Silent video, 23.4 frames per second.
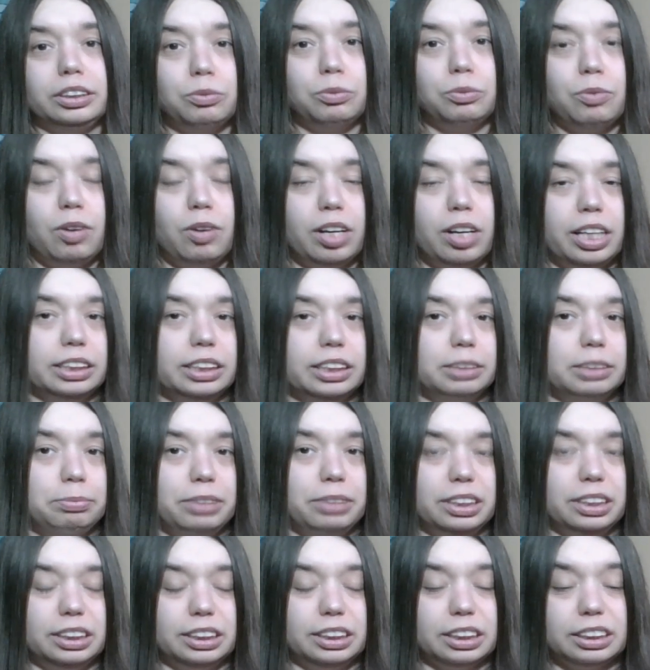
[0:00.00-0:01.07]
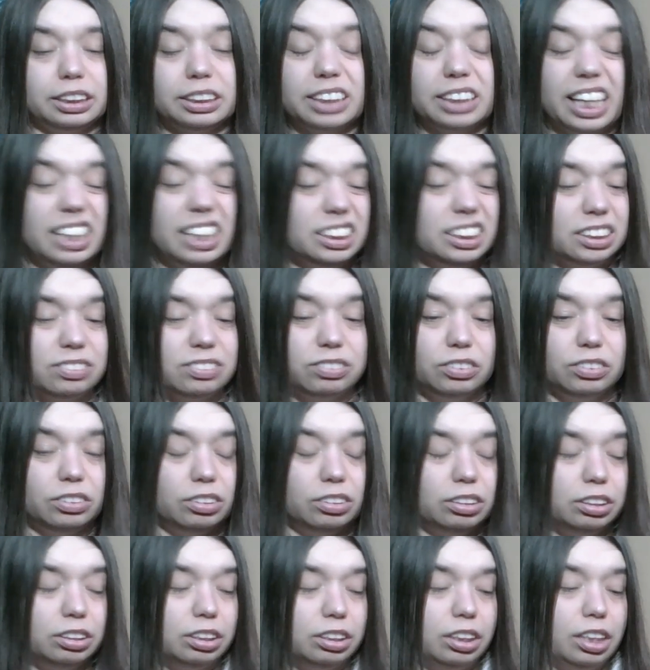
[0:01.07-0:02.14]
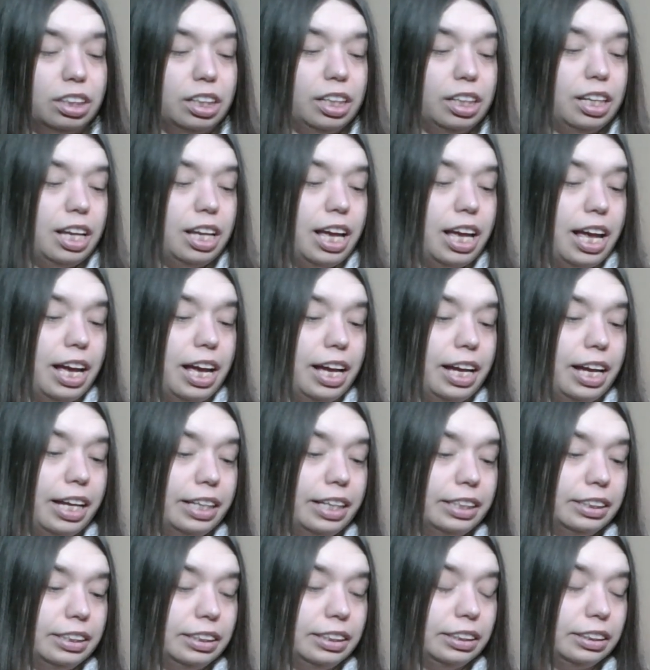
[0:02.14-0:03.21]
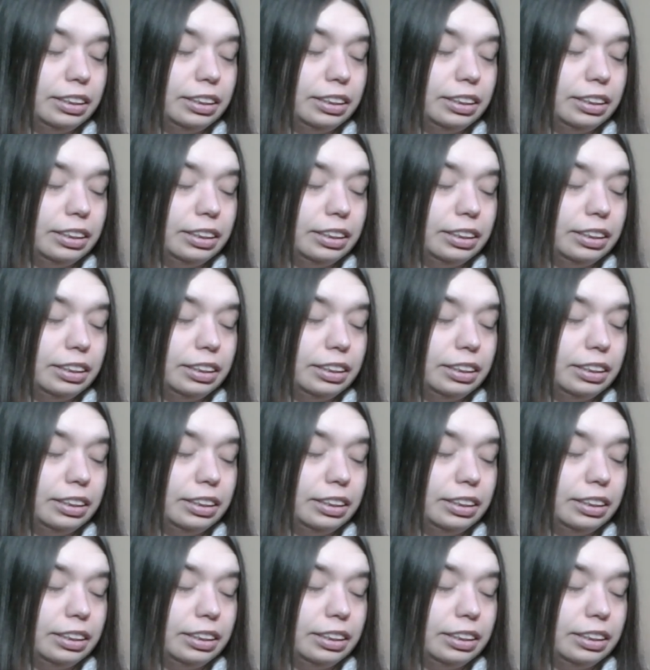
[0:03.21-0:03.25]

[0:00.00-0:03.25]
wanting to be successful. And